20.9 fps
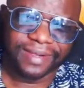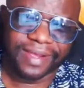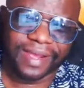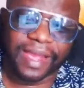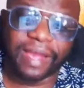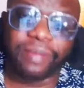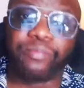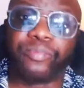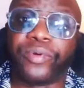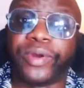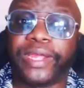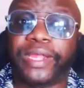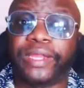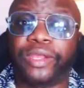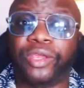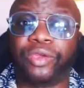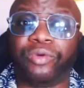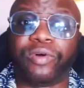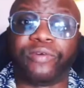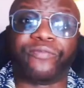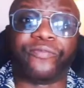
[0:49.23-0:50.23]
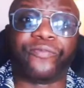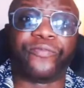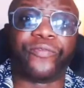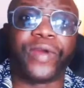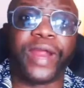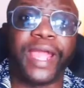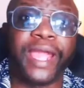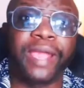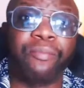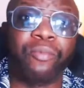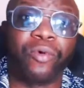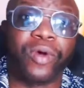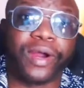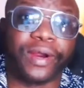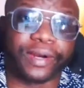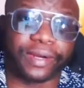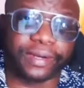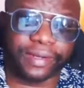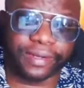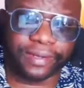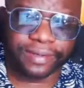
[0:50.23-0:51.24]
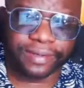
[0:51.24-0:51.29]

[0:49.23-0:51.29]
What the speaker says: I'm bringing you a framework